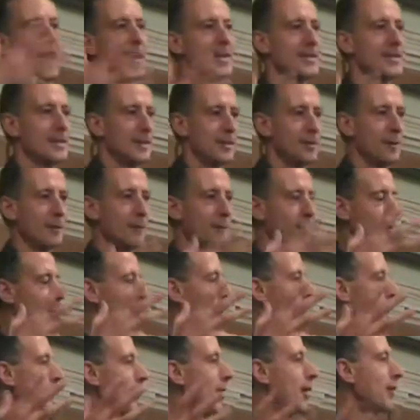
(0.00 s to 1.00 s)
facet
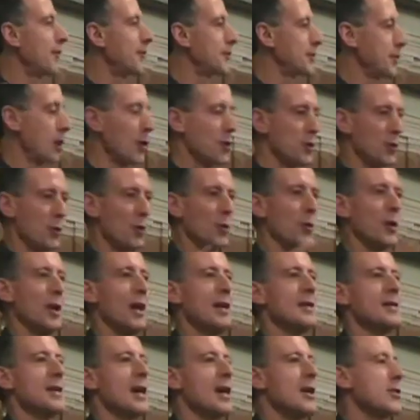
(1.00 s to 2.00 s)
of social
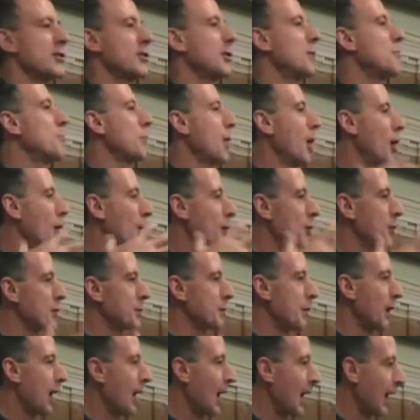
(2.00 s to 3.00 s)
organisation
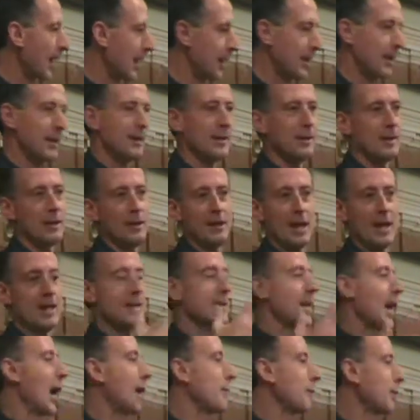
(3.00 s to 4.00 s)
imposed by
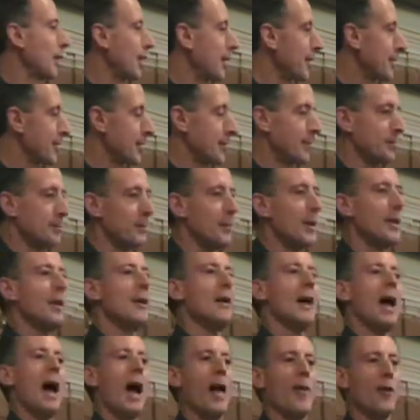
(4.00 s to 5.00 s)
late
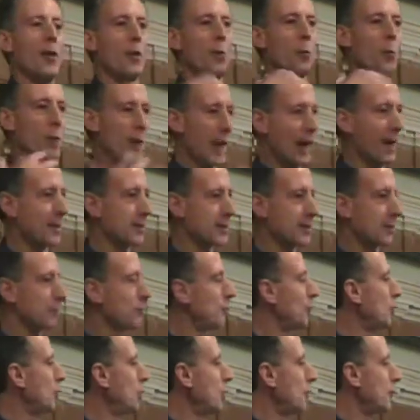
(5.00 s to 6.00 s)
capitalism, and that we had to
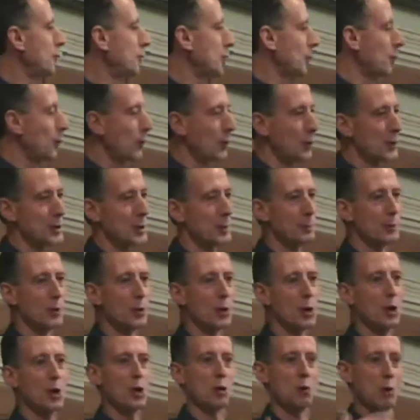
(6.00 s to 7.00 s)
move towards a
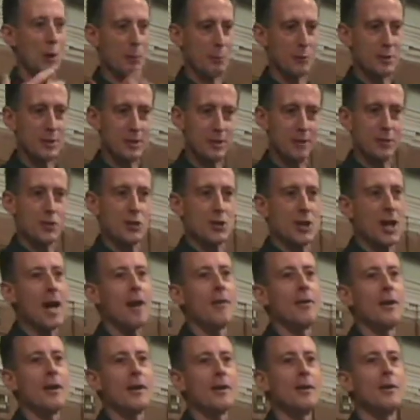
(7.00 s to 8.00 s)
more cooperative,
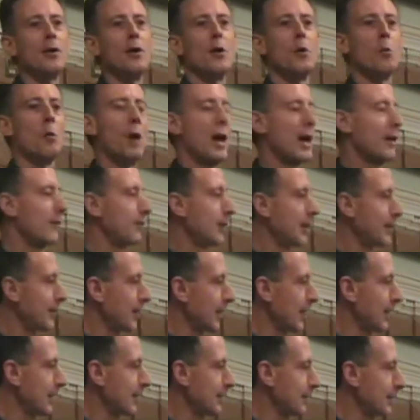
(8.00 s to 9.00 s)
sharing way of
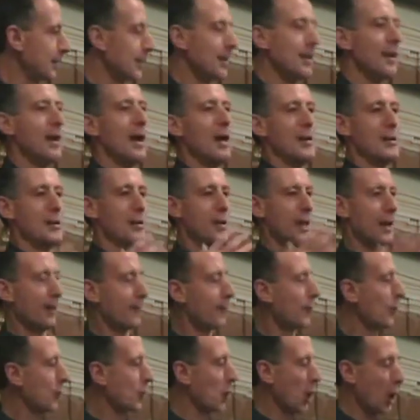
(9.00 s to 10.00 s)
living. And so
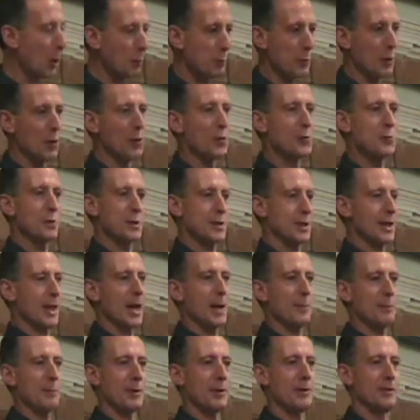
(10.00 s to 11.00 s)
therefore communes were set
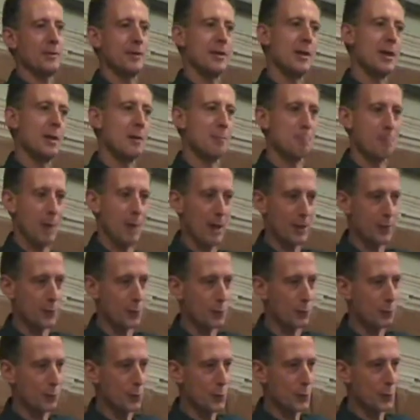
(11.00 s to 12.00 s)
up in
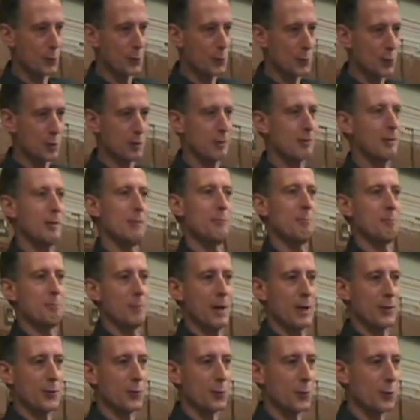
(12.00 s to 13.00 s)
Bethnal Rouge, in
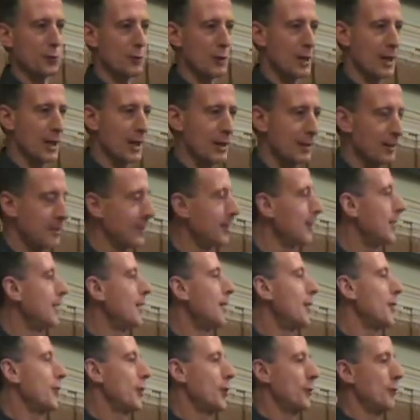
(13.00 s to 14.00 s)
Bethnal
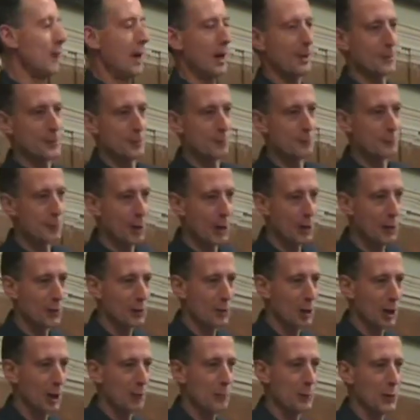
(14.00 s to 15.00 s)
Green, the Railton
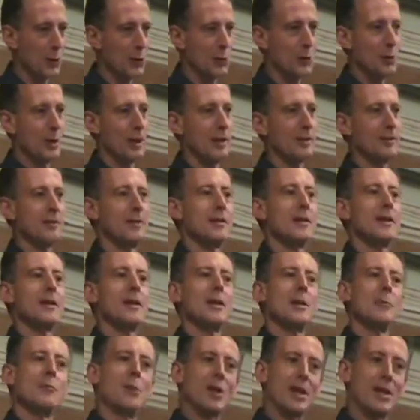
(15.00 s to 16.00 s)
Road commune
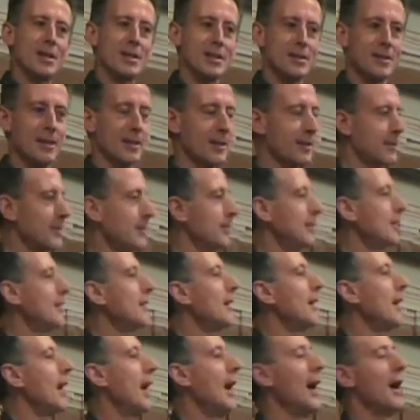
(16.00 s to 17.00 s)
in
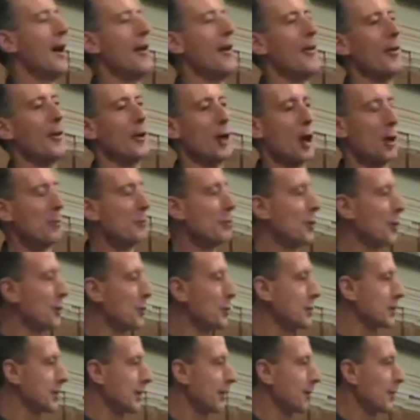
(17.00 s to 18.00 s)
Brixton, the
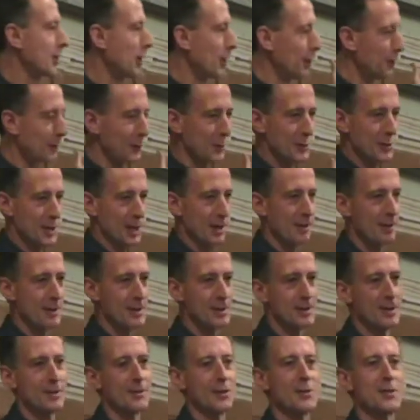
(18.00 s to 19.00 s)
communes in Colville
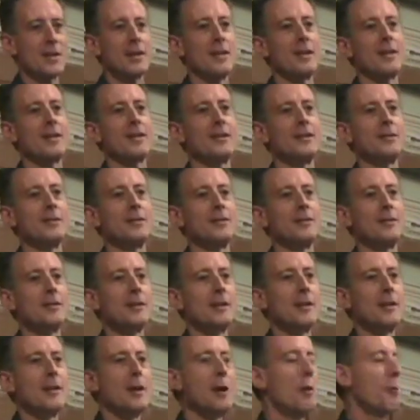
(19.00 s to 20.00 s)
Terrace and Notting Hill,
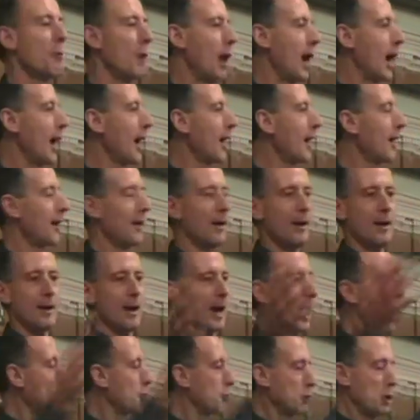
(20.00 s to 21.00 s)

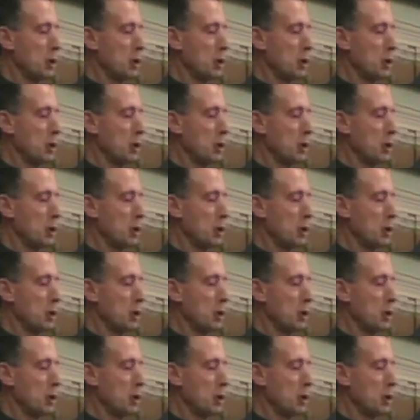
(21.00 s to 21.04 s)
where a